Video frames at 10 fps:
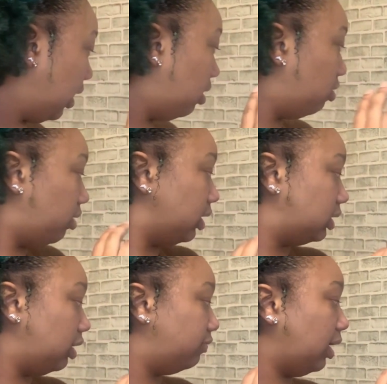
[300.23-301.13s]
I don't like
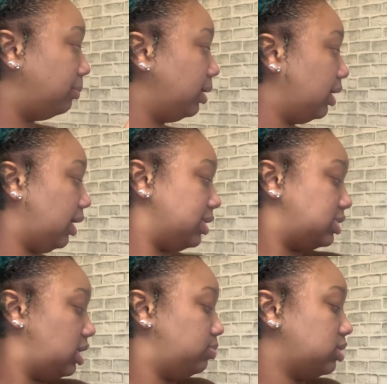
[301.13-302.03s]
stuff not being how it
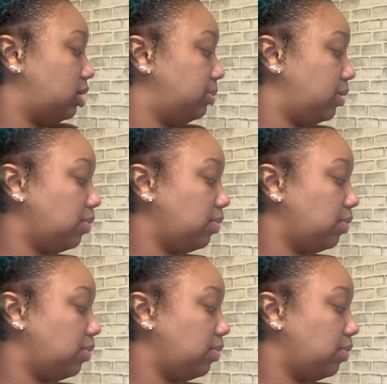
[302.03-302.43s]
said it was gonna be.